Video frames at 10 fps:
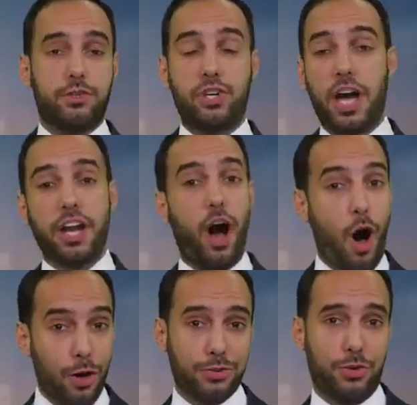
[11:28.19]
China
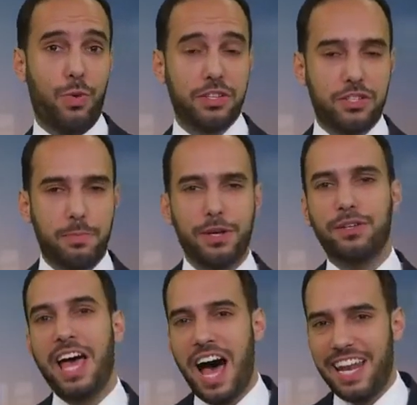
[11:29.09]
also wants to
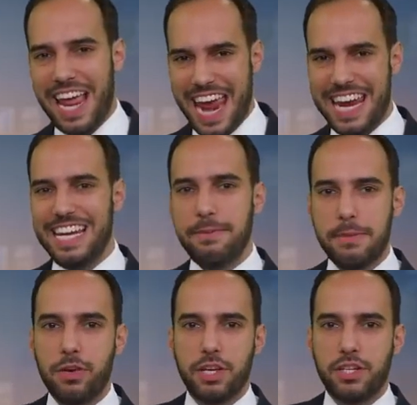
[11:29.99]
build an $80
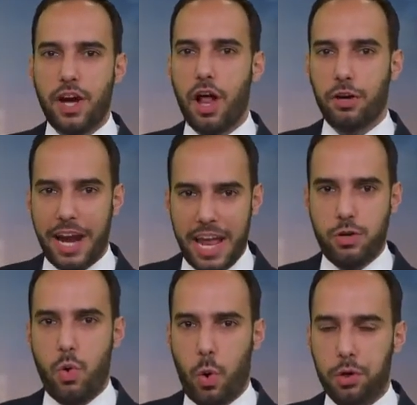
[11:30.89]
million
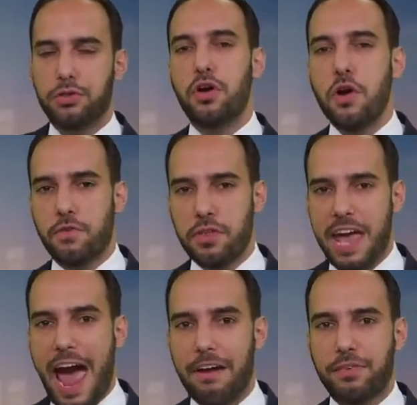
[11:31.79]
headquarters for
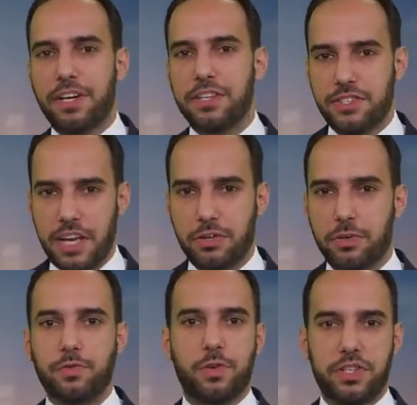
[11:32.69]
the Africa
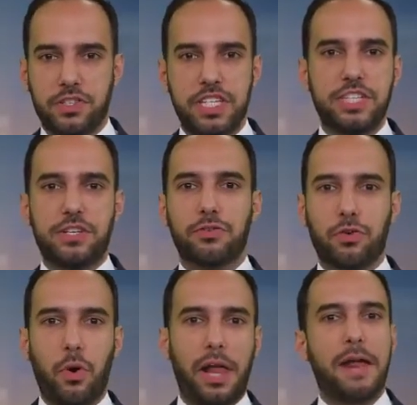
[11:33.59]
Centers for Disease
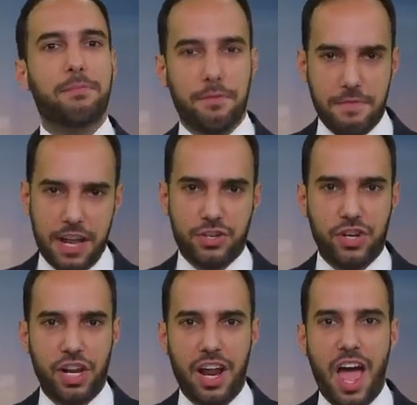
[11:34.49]
Control and
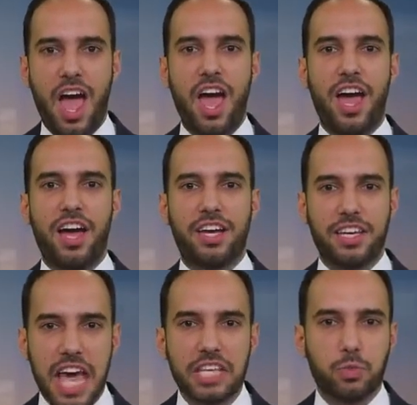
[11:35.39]
Prevention.
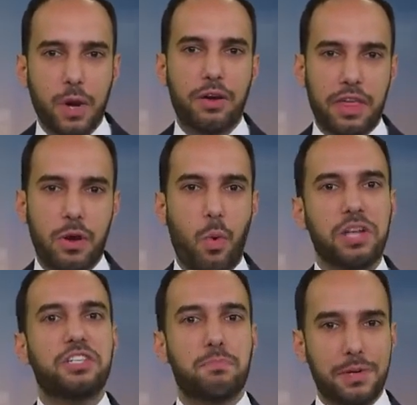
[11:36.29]
Guess where they
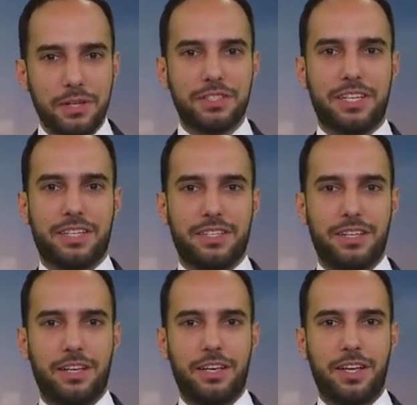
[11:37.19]
want to build it?
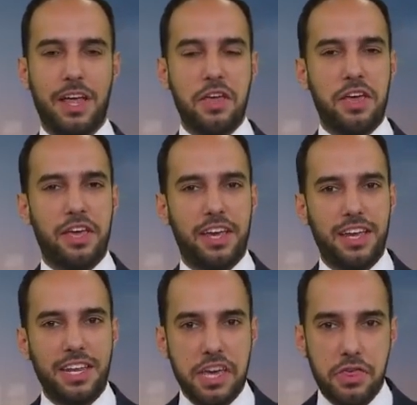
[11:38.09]

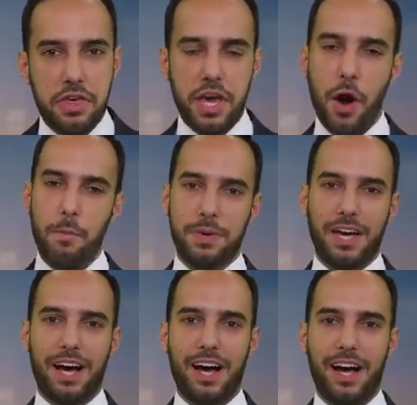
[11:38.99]
In
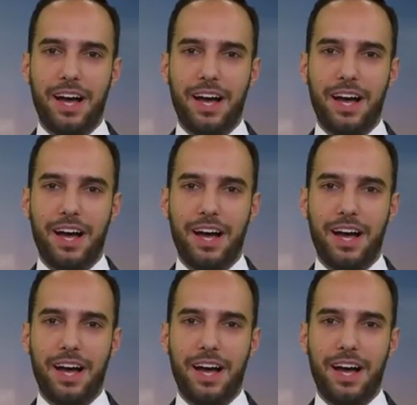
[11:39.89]
Ethiopia.